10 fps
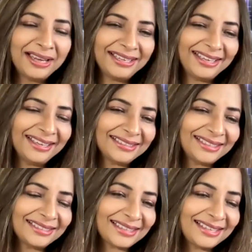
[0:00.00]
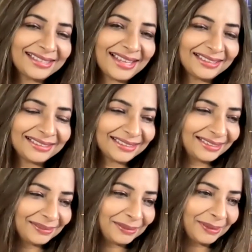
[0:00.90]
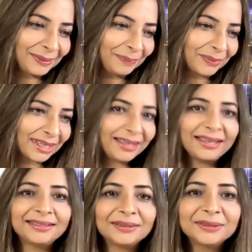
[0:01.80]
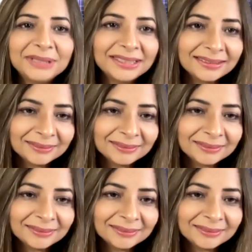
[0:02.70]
I guess is that correct, Dr. Bala?